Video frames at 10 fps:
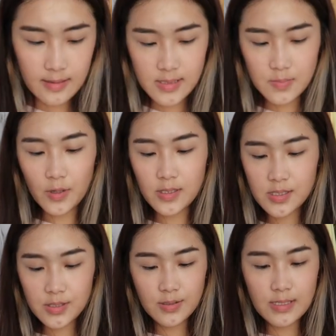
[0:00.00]
this
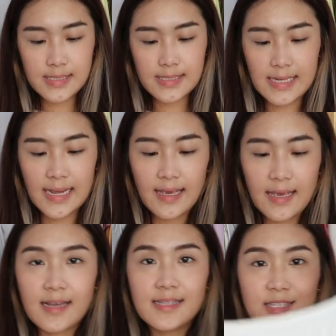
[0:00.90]
bodysuit is
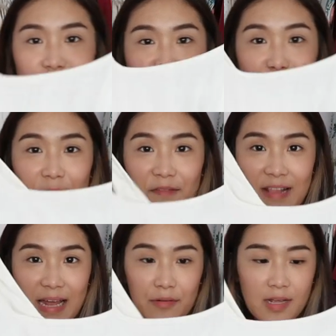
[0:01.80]
staying. It's super
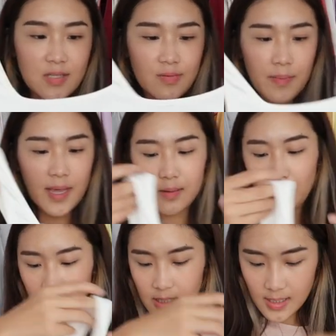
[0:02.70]
flattering. It's from
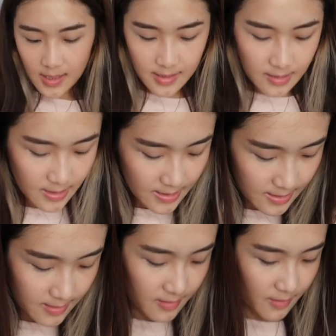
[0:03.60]
Anybody and I
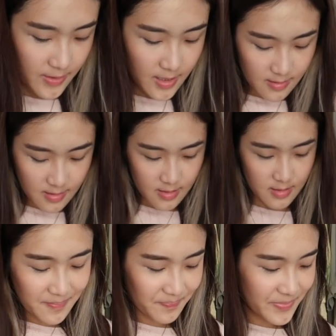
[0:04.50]
love it.
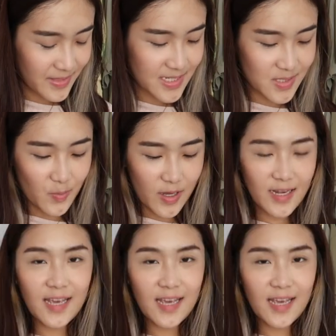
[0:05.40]
This one